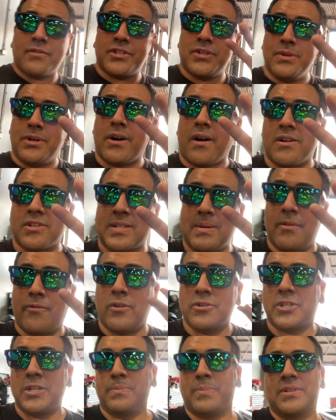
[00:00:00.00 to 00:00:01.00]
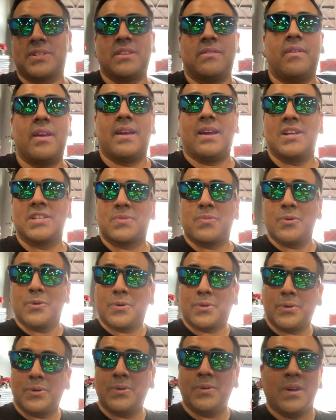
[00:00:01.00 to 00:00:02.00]
2 cars done for Supers in Vegas.
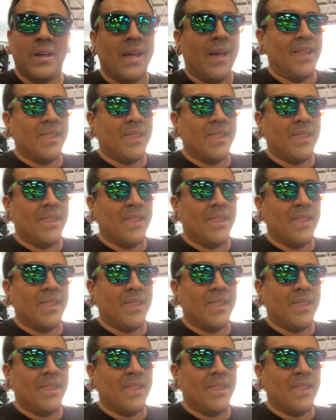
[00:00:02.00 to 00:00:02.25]
Woohoo!